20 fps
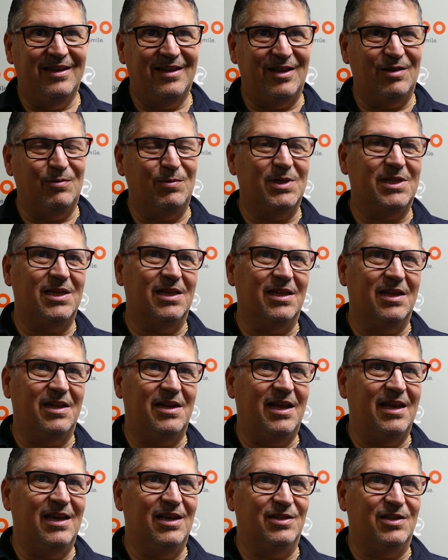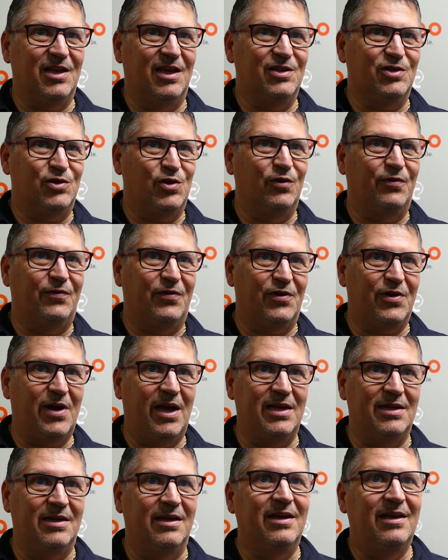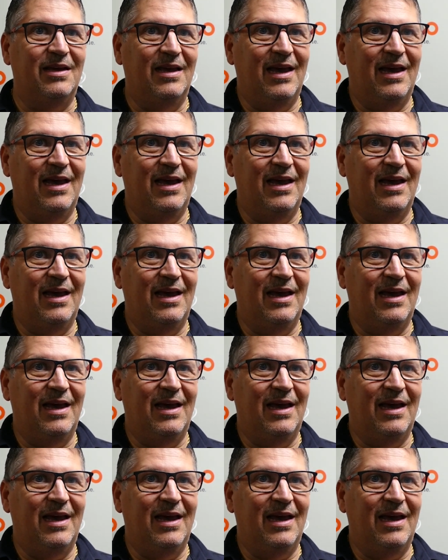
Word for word: like we said the other night, it's good for Ryan.